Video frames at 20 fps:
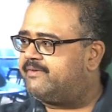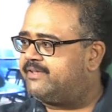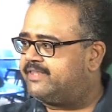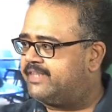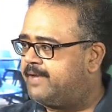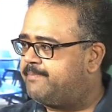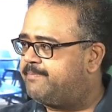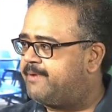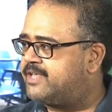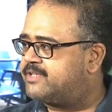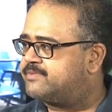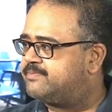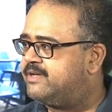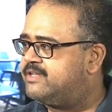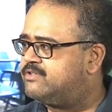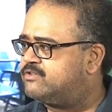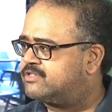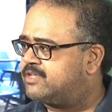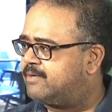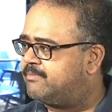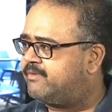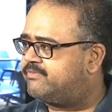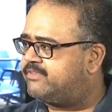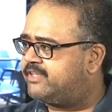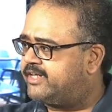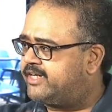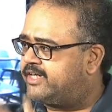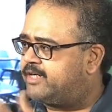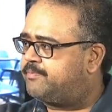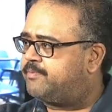with replacement, so some of the
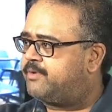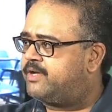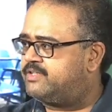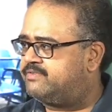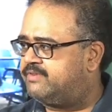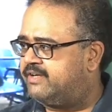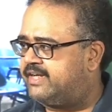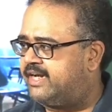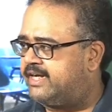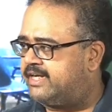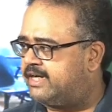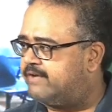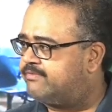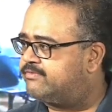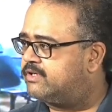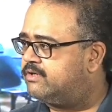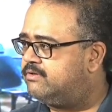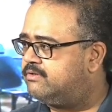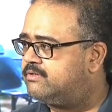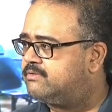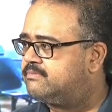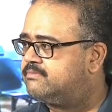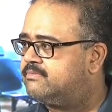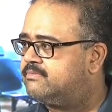data points will get left out,